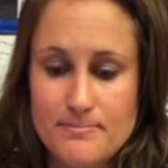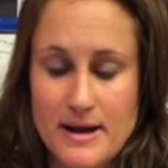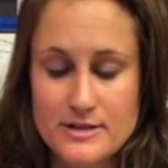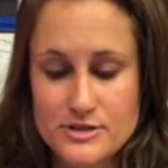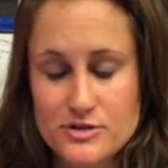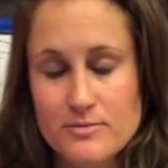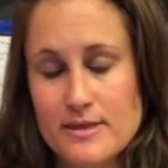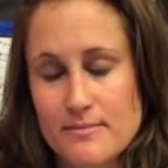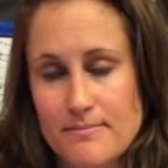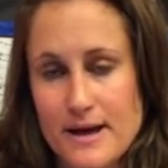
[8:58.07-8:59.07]
by
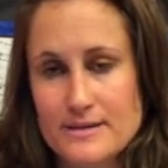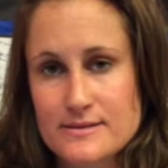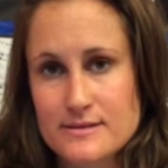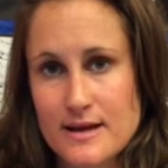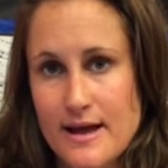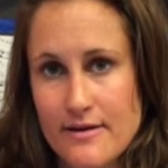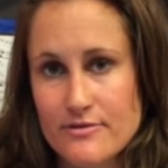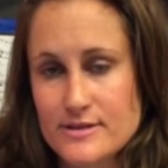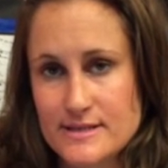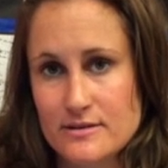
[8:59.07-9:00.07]
assuming the best
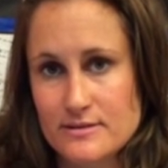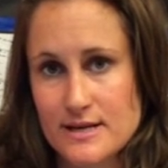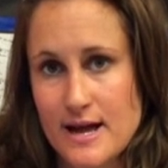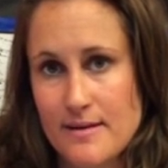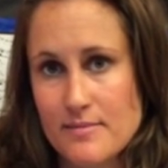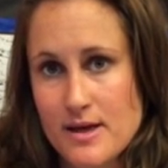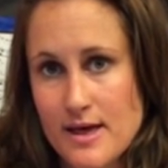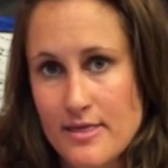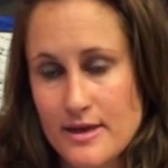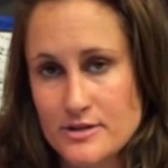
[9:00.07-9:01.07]
every single time
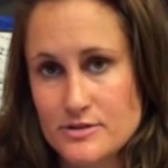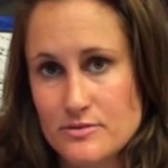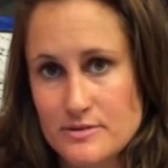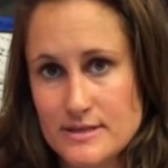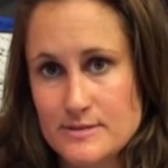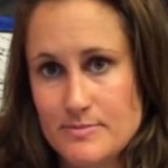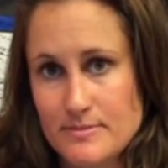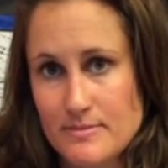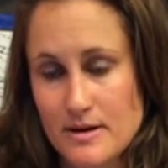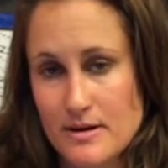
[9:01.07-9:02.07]
that a student
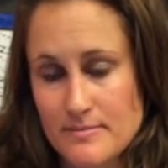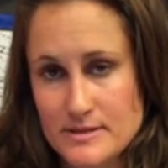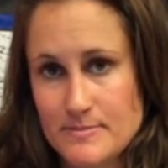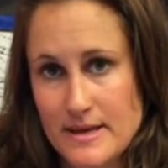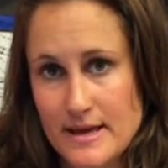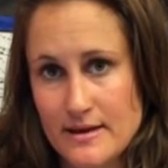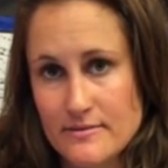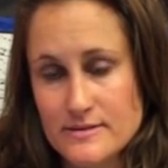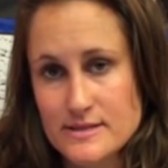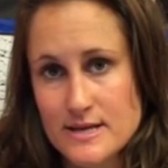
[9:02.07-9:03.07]

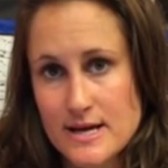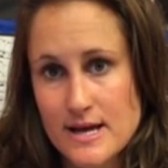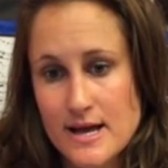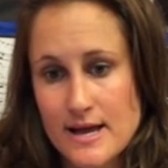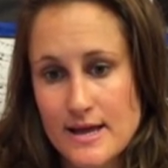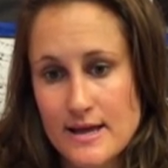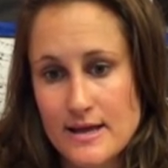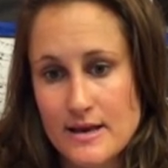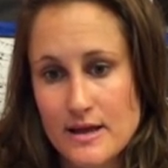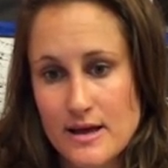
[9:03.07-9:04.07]
misbehaves,
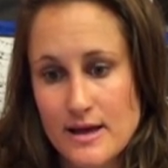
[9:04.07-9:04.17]
it